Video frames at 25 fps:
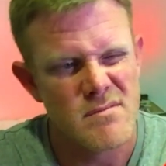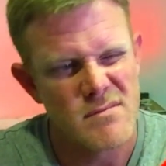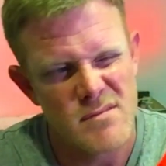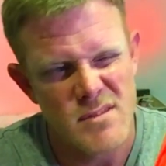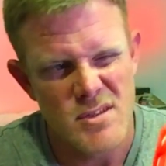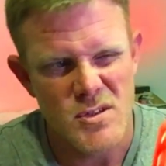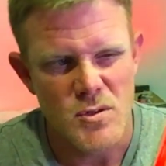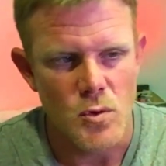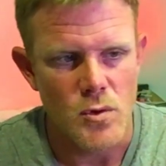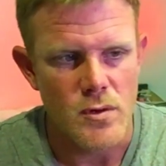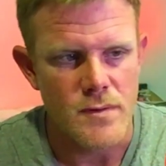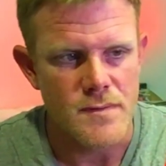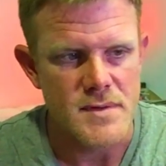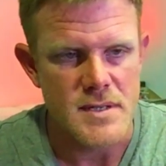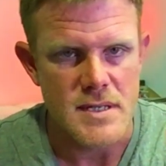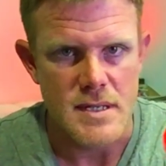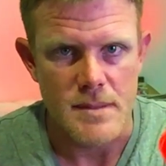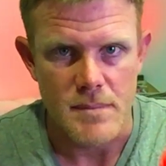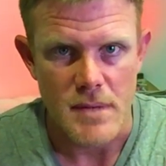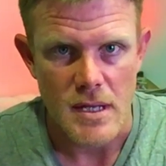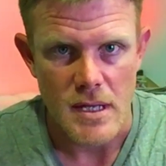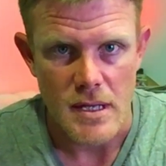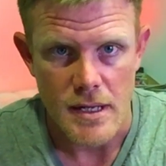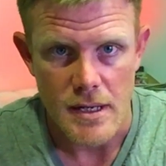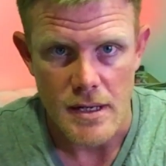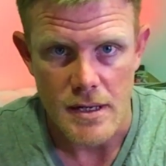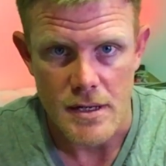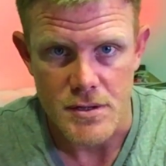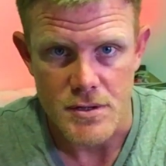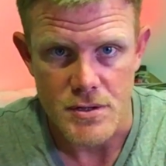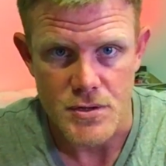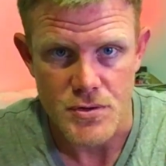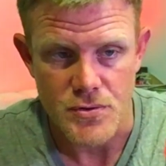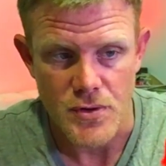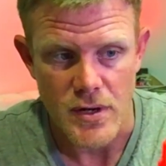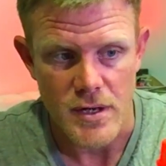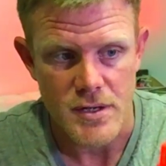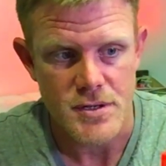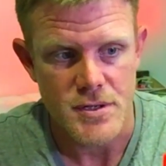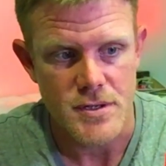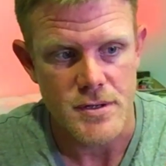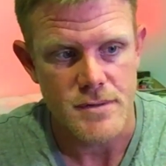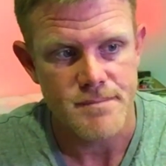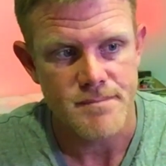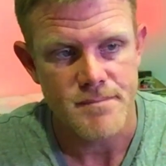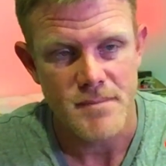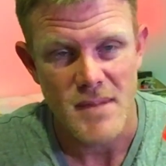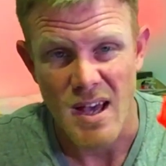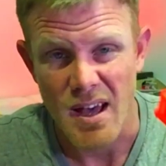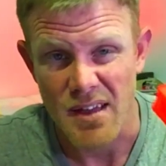sort of similar in
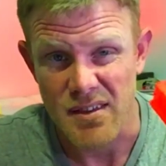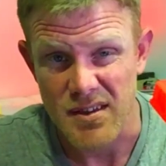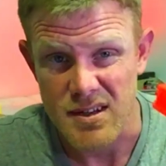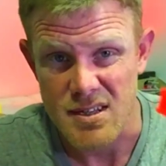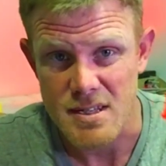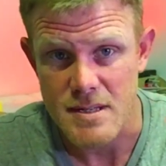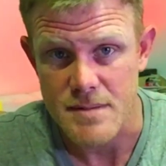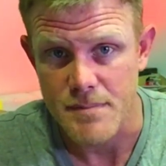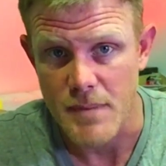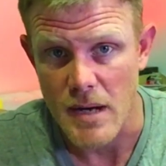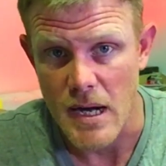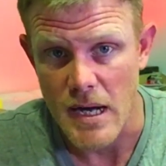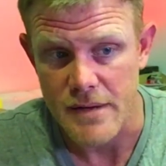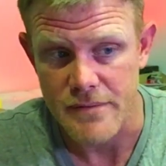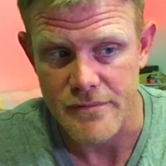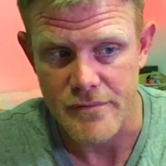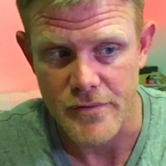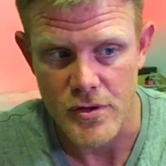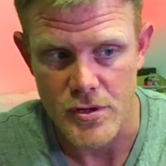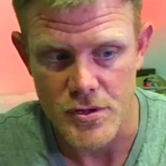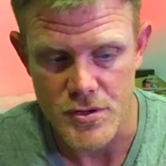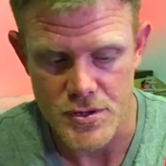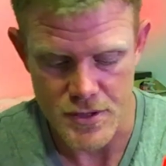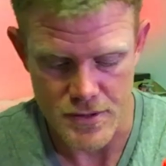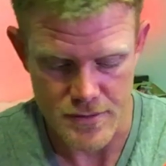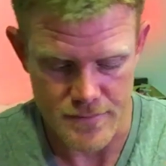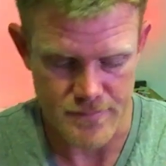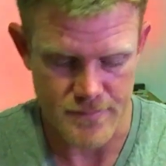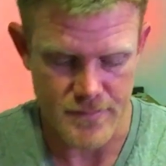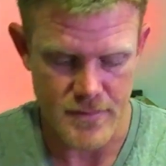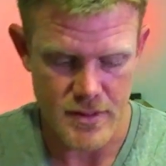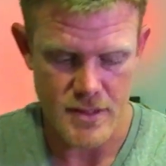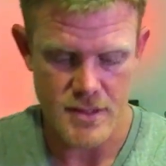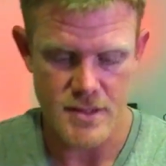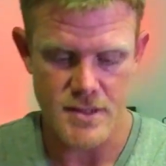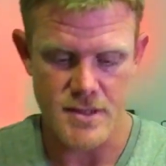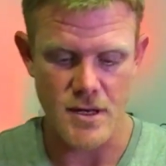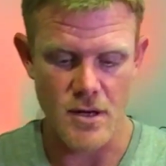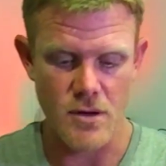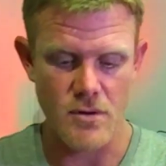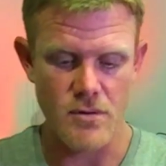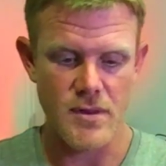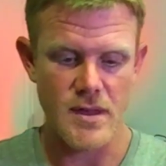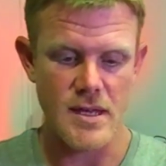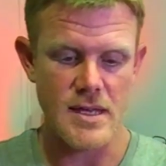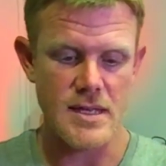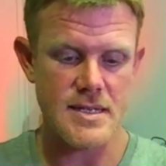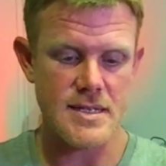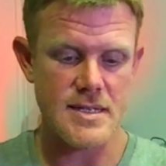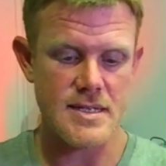construction, are the smart version. So
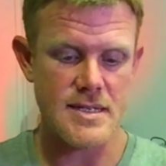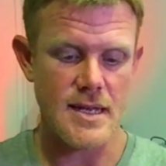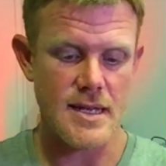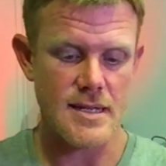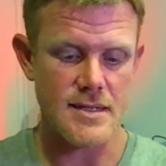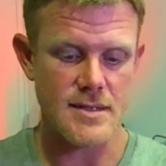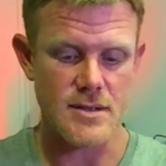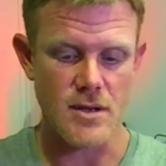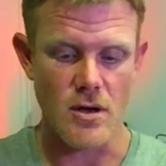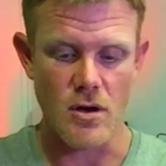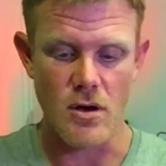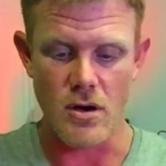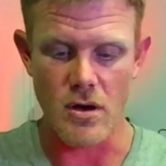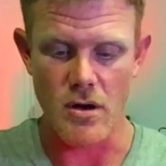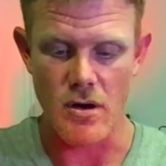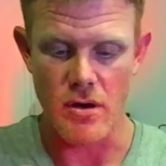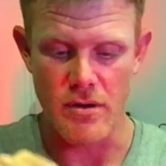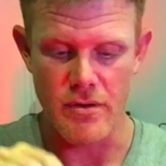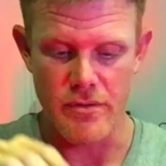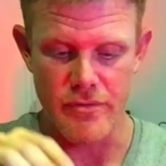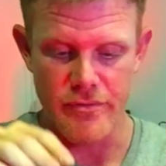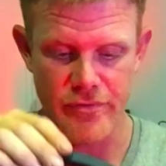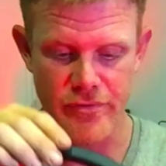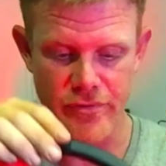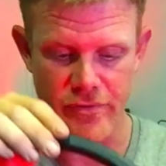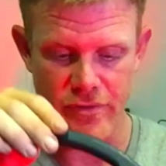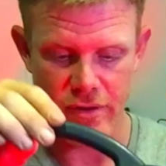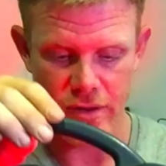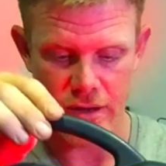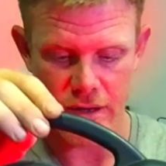these sets of